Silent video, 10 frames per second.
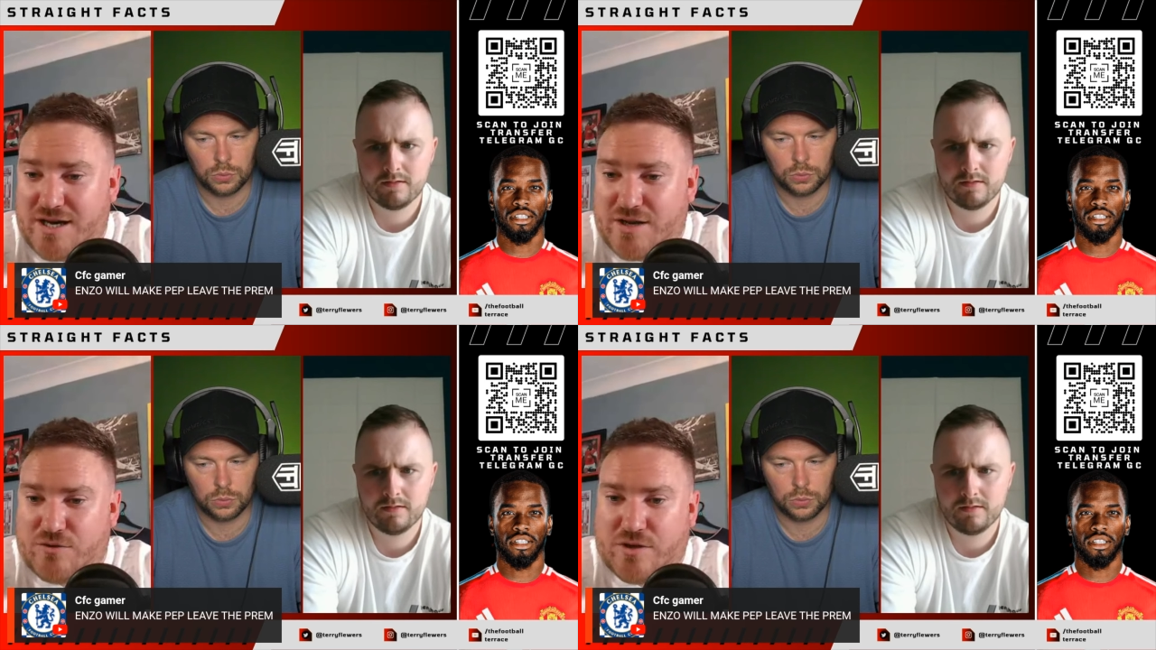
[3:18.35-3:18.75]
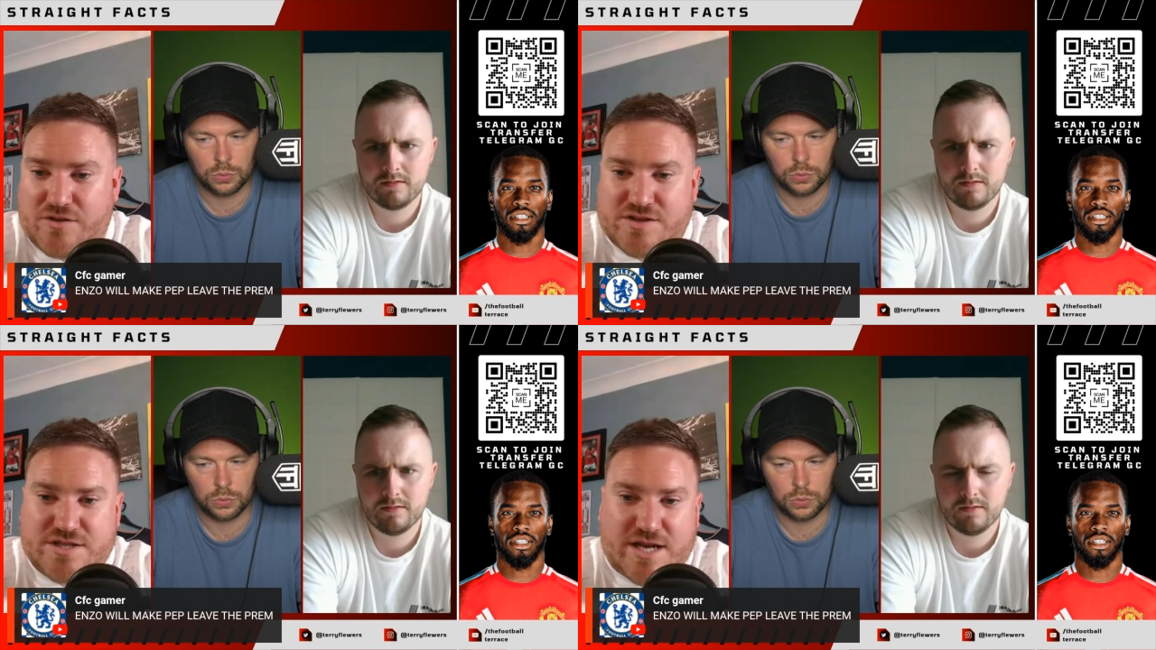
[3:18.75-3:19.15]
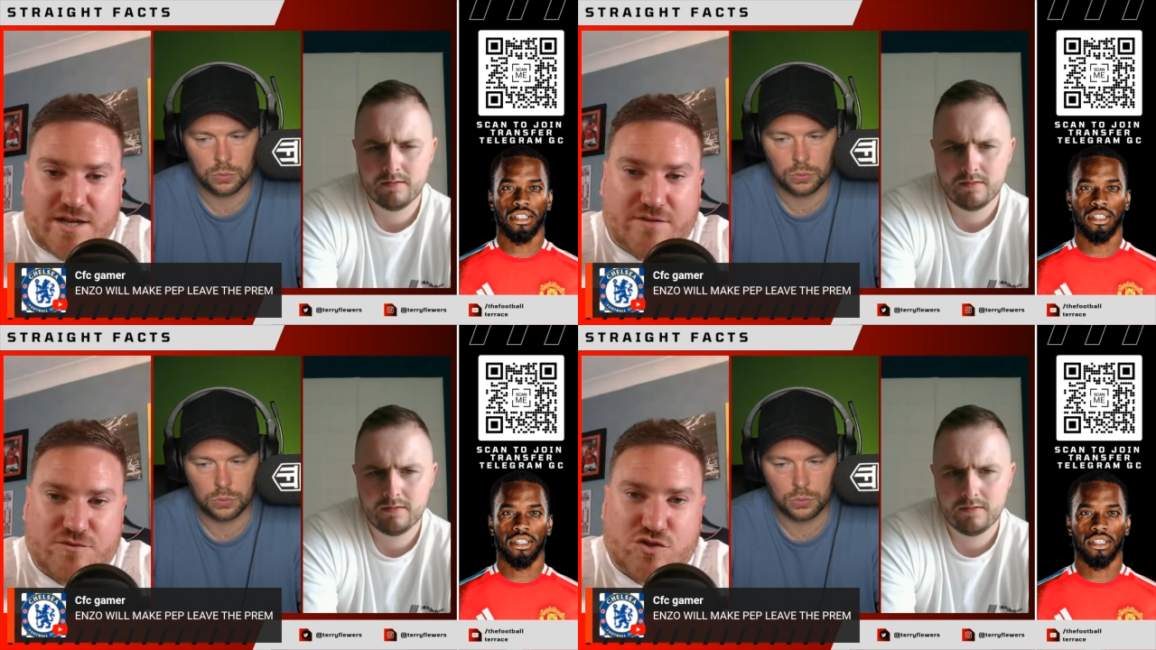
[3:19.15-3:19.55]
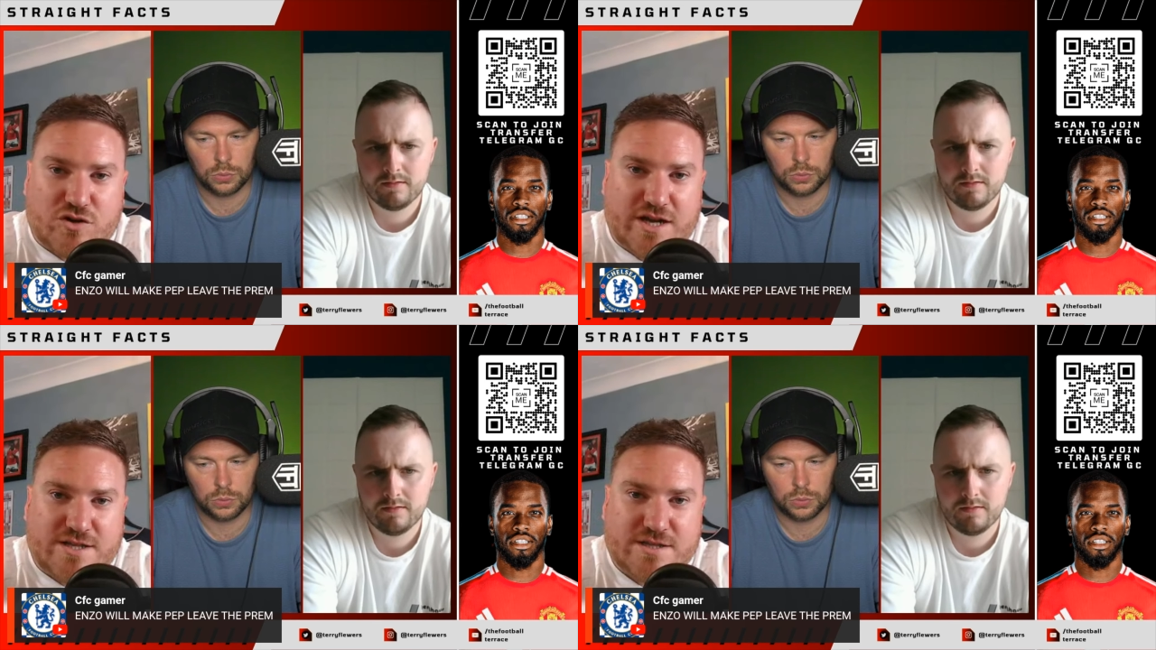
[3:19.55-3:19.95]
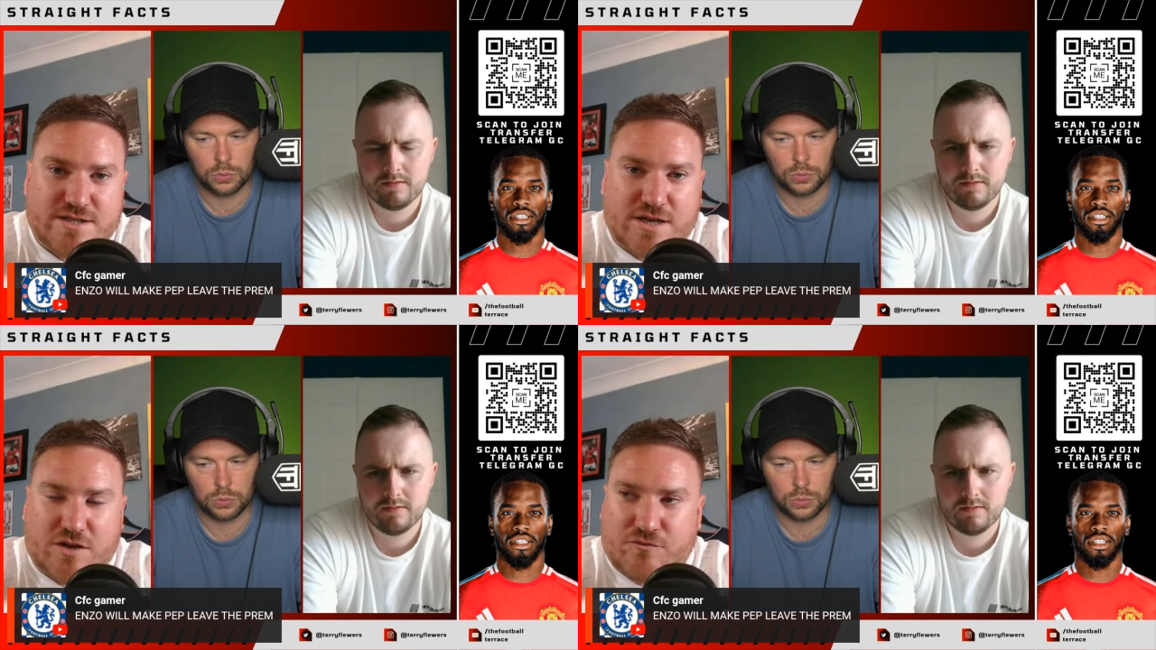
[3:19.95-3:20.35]
Speaker 1: I don't understand. I've tried
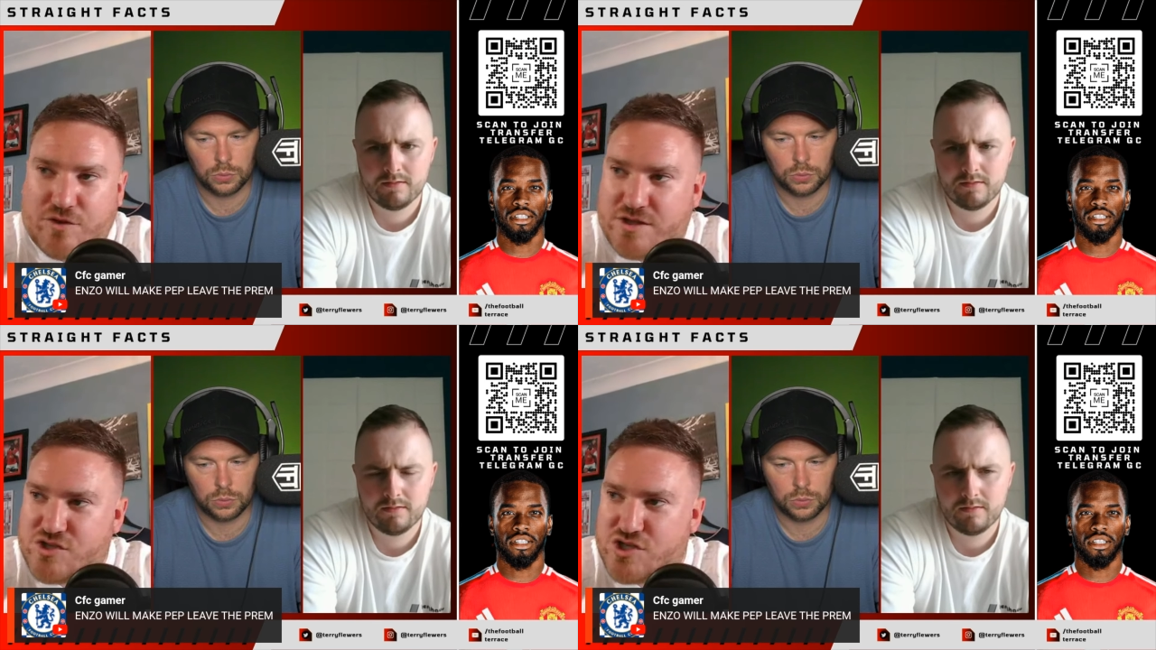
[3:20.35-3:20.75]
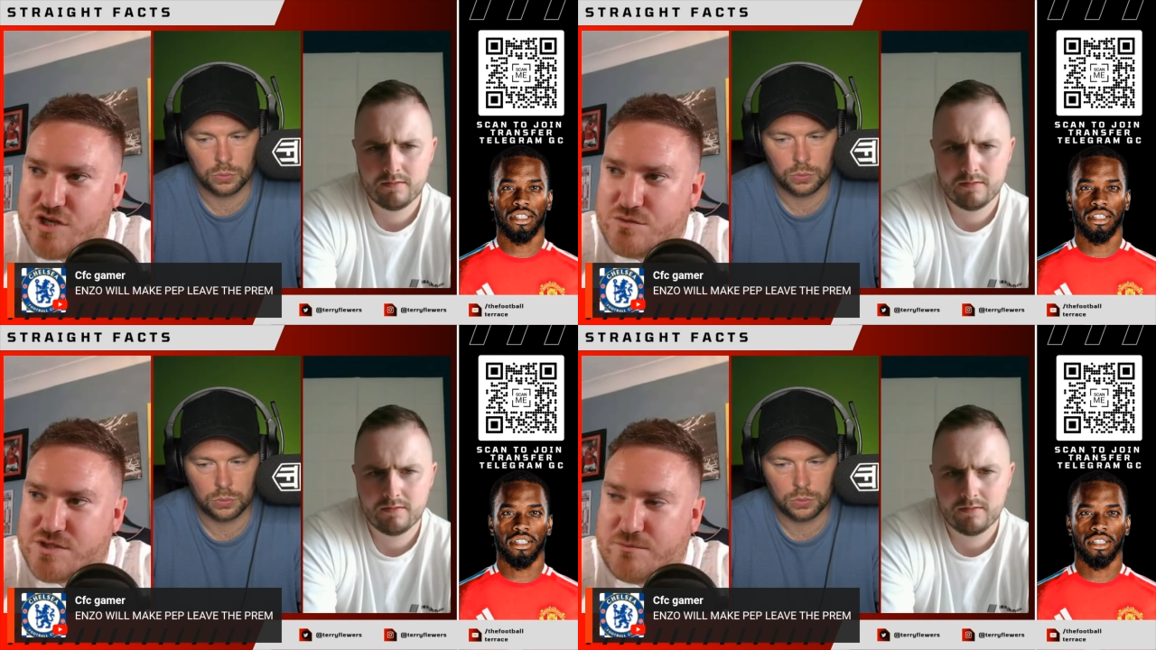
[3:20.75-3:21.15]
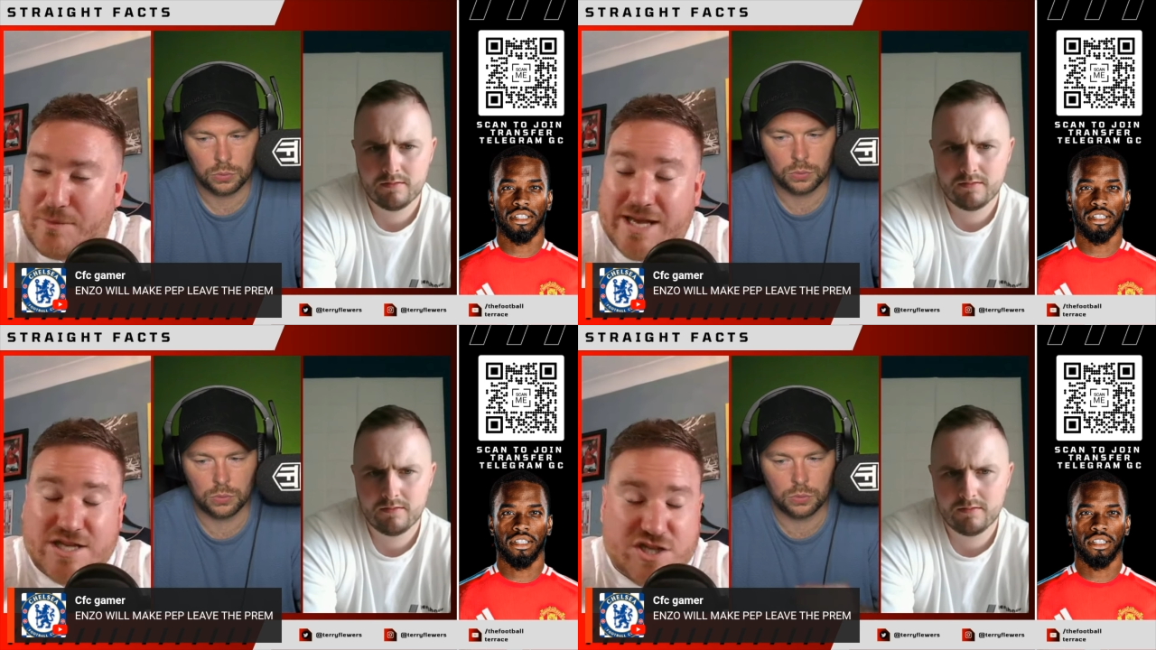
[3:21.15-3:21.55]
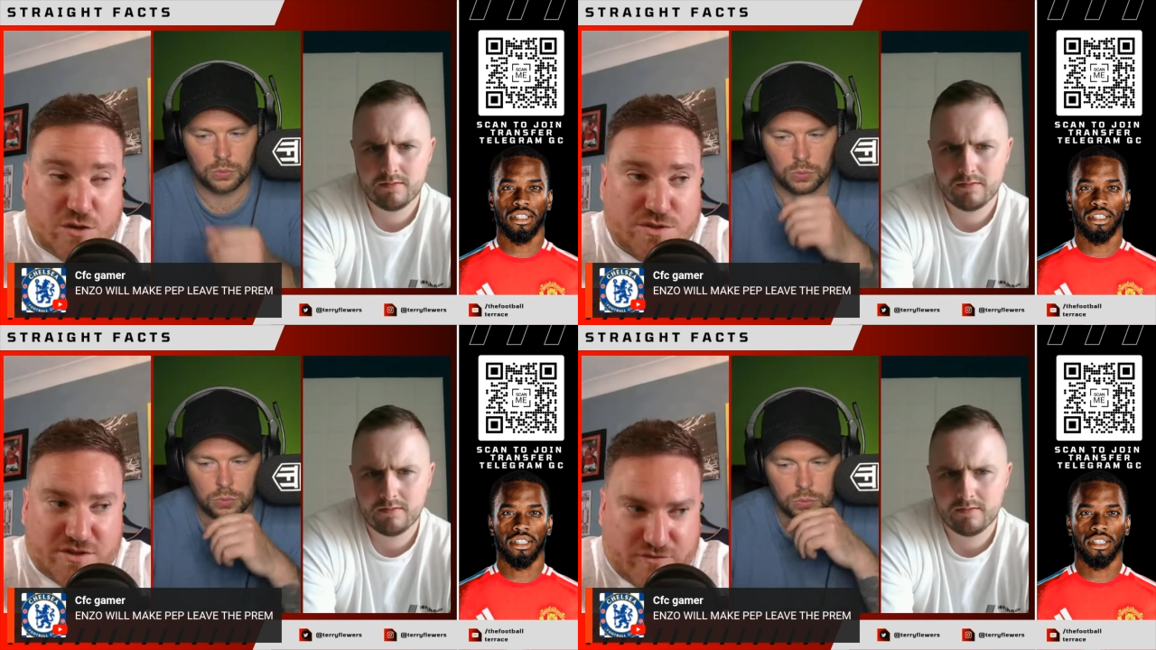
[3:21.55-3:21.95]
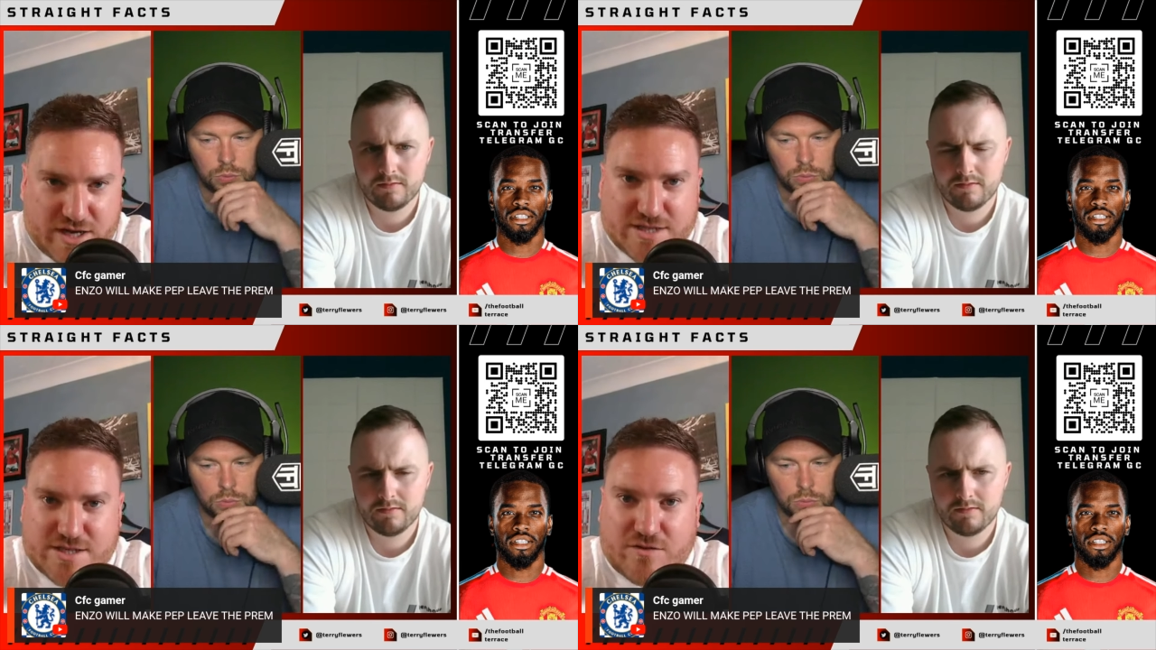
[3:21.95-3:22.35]
to convince Chelsea, make Chelsea
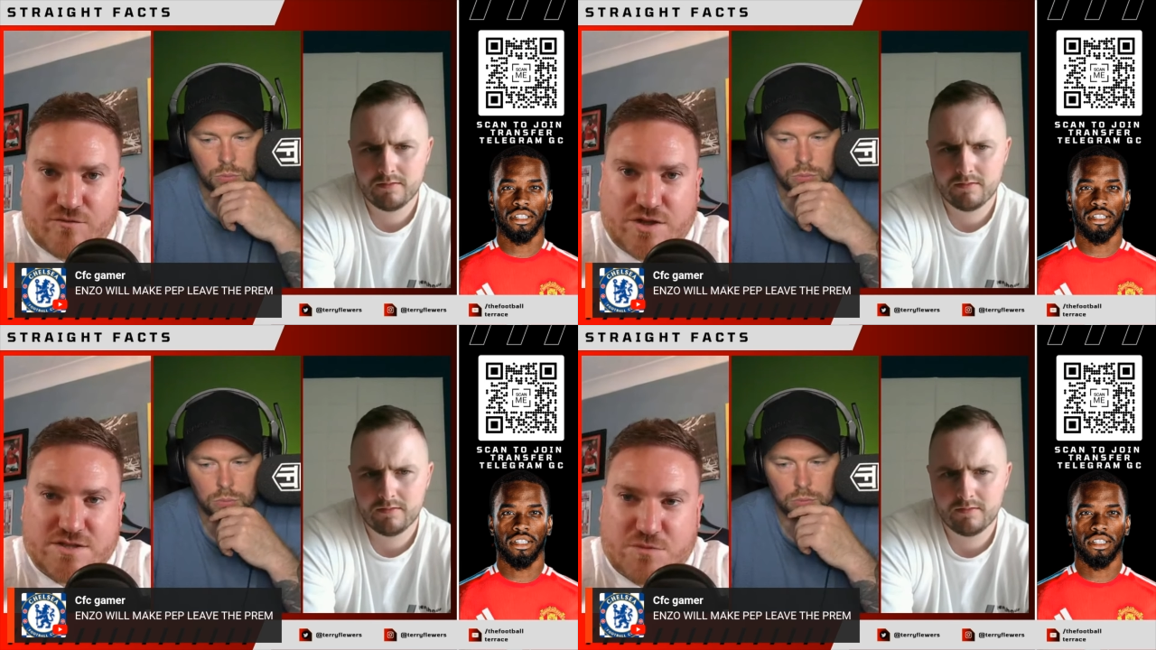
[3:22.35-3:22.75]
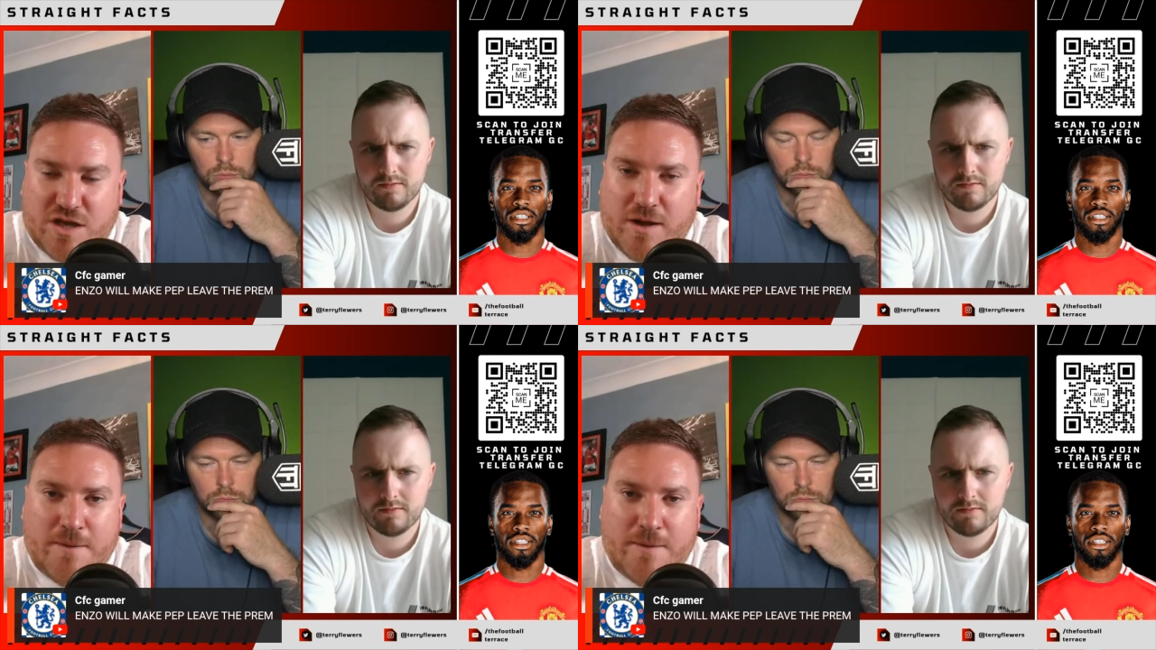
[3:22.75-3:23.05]
fans convince me,